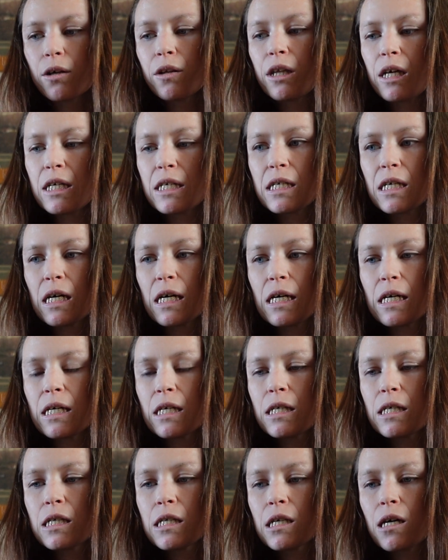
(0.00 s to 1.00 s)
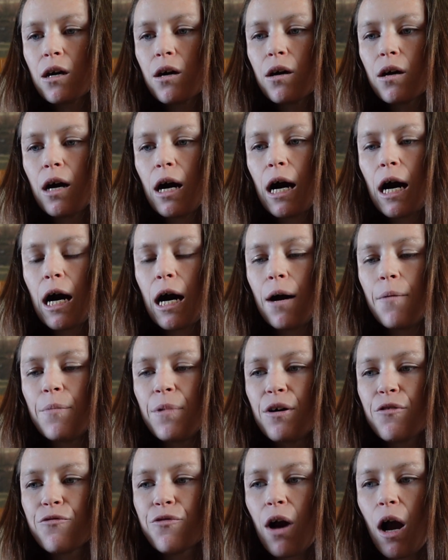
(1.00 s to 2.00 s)
This is
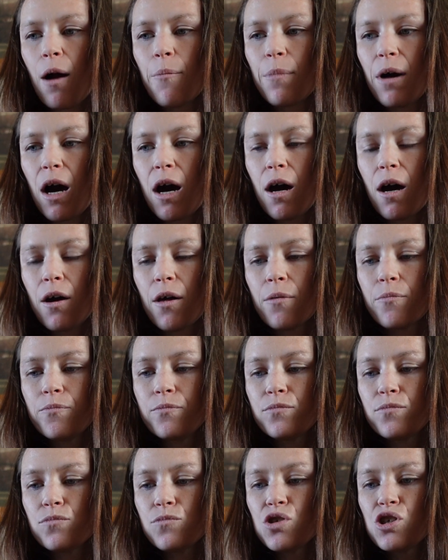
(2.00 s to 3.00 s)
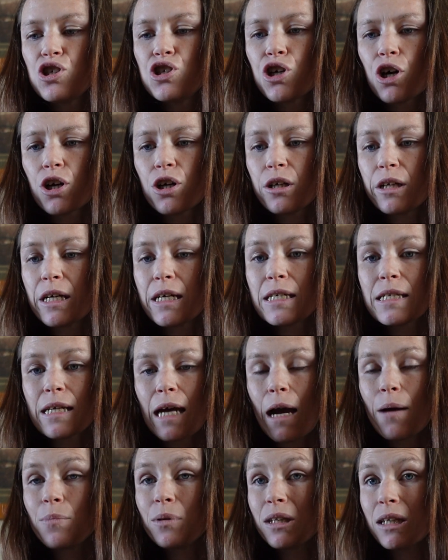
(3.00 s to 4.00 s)
from a journalist,
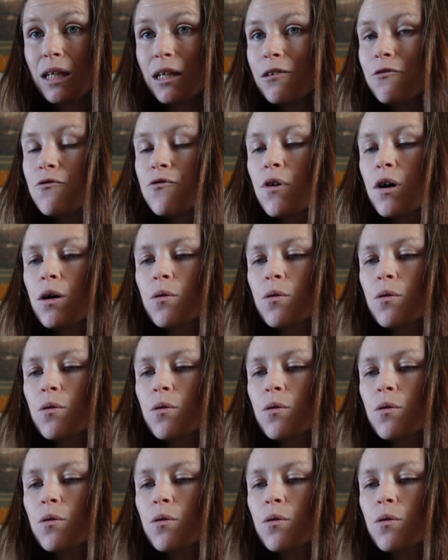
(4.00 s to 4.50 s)
I believe,